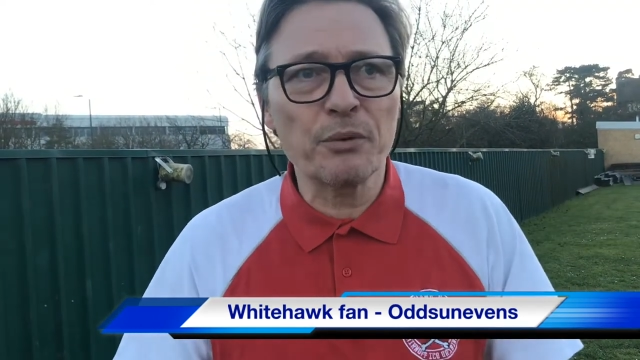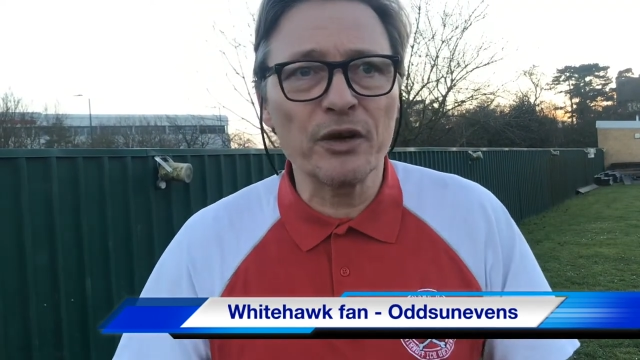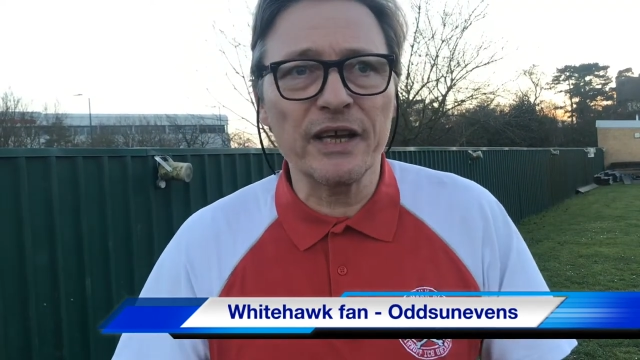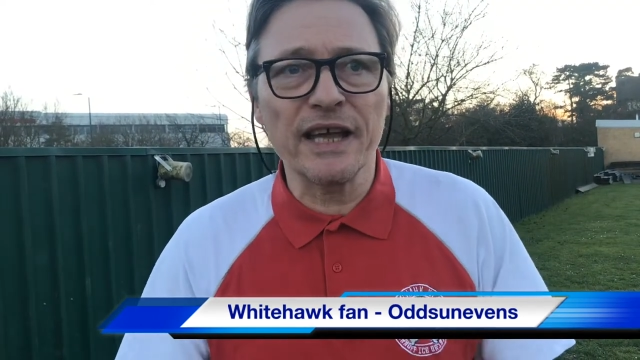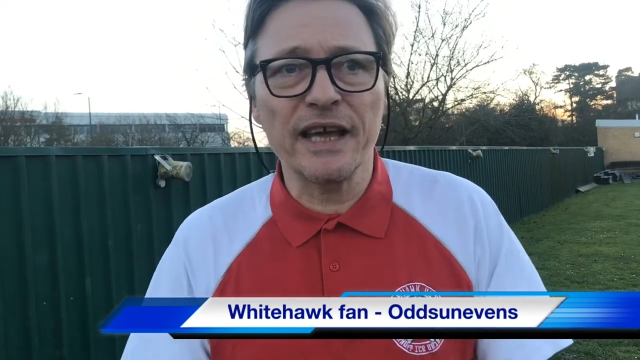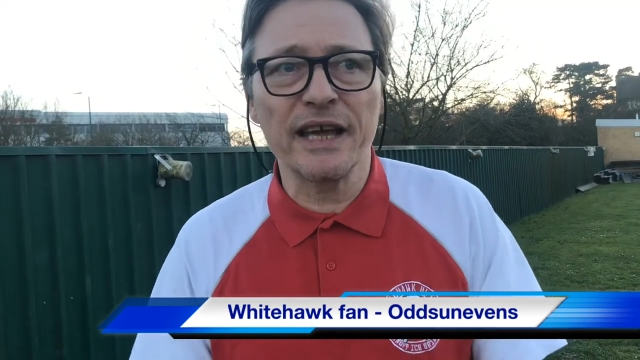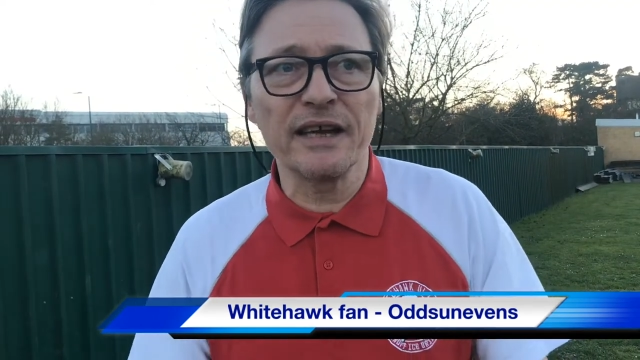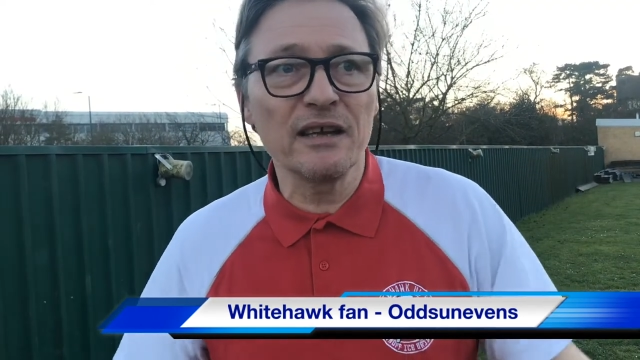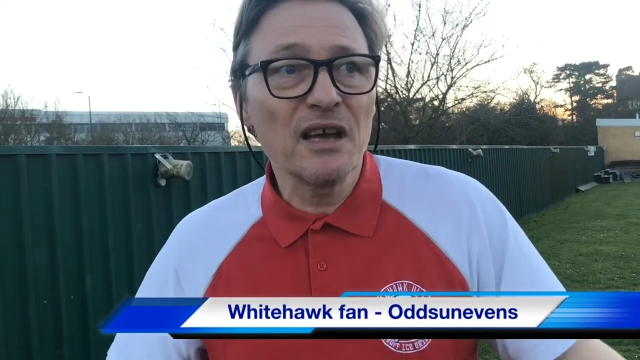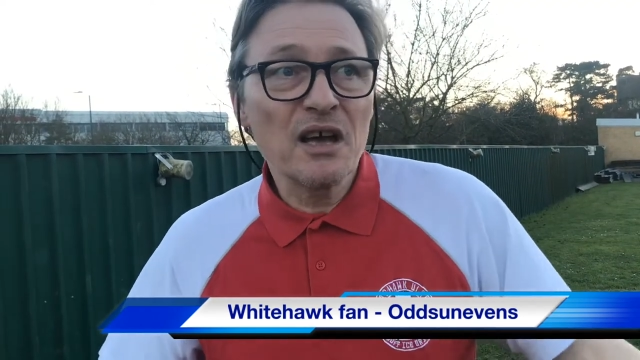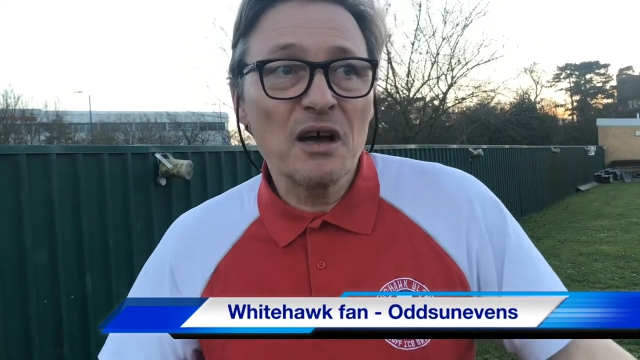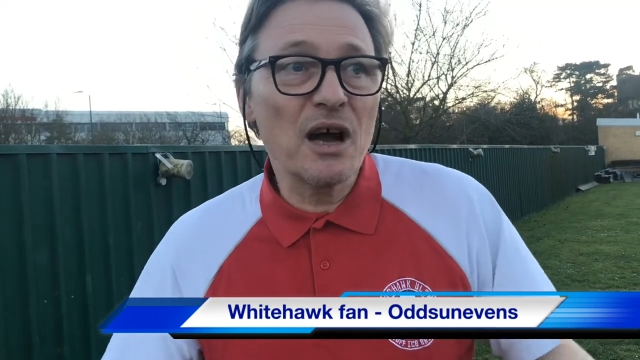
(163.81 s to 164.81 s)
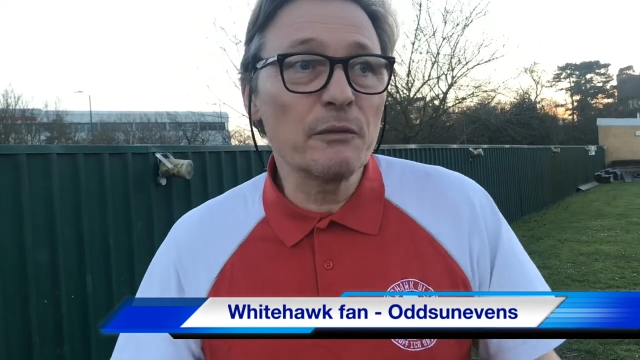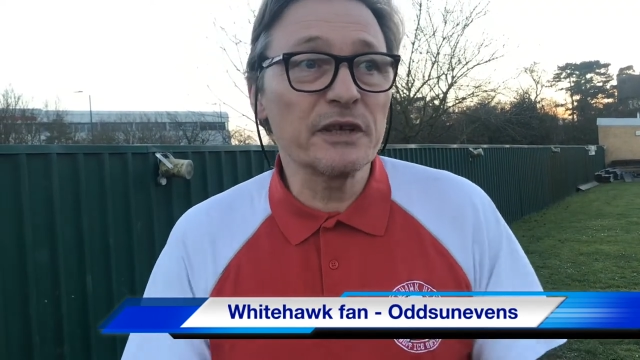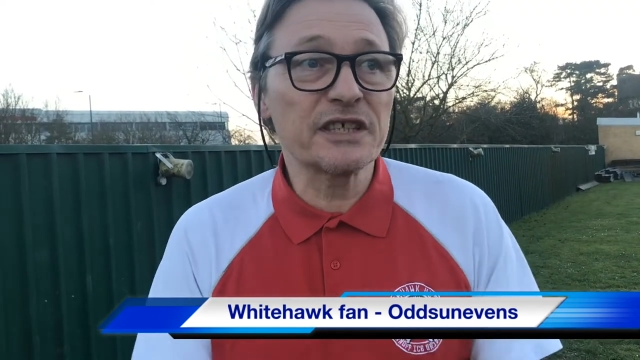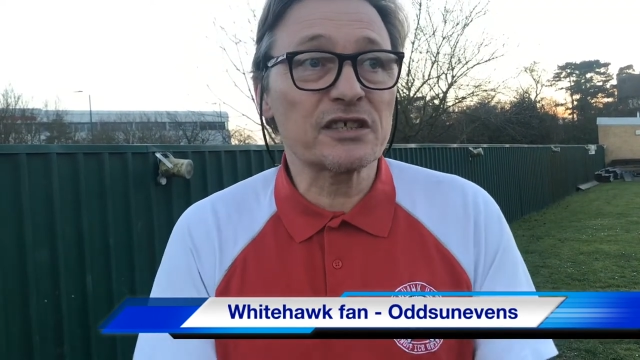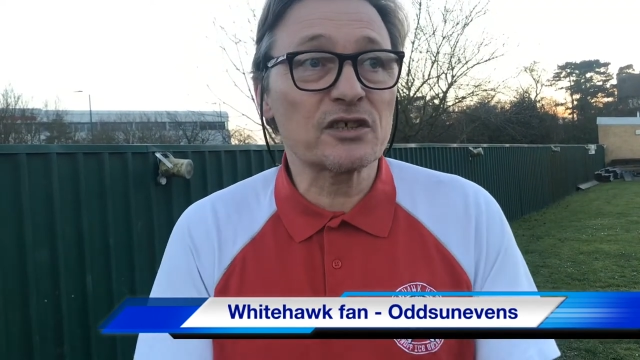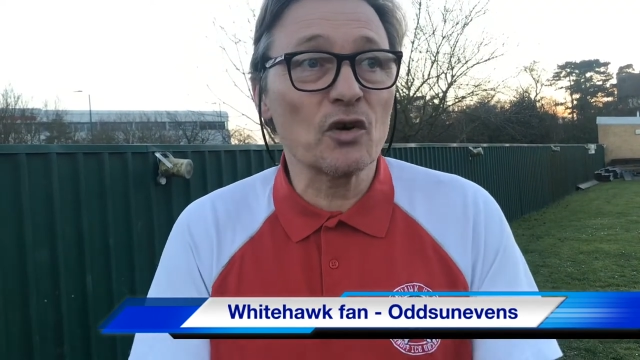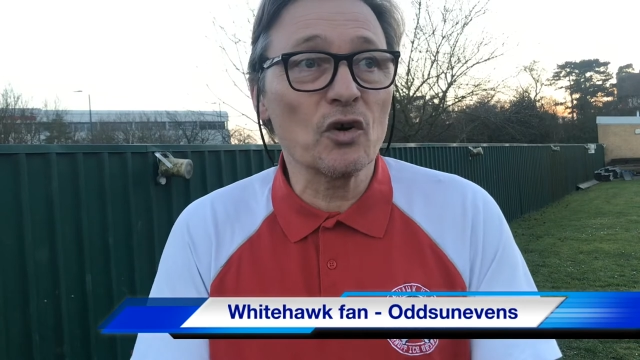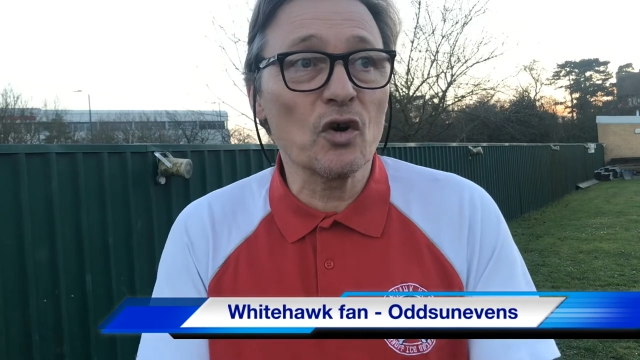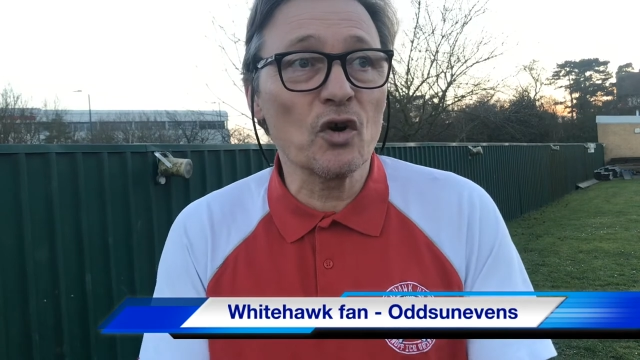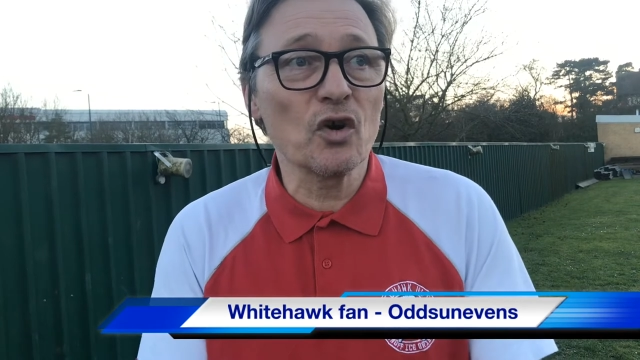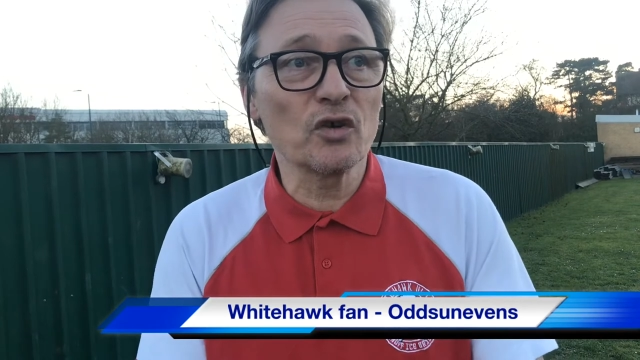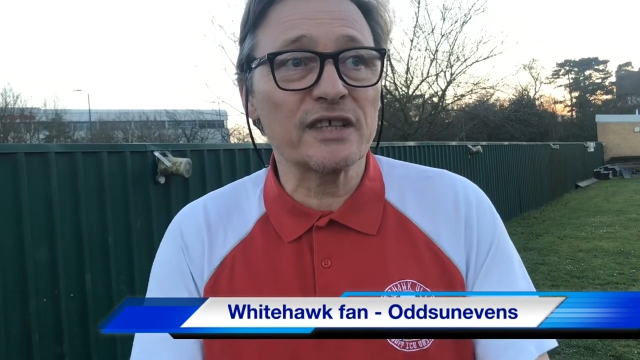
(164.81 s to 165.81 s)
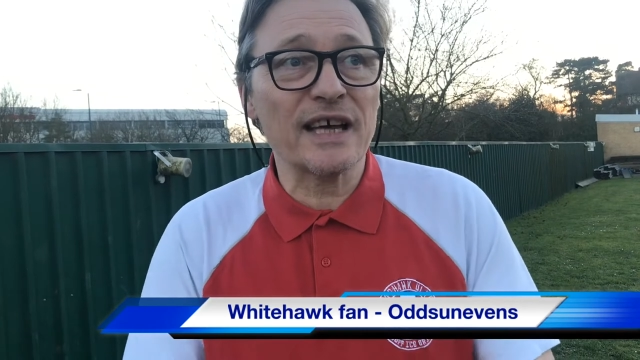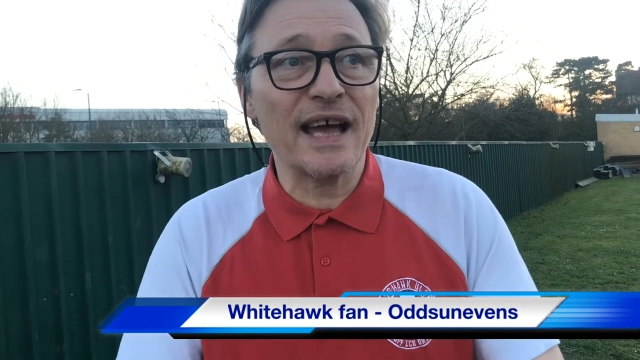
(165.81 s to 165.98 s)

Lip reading: put it in, and we scored.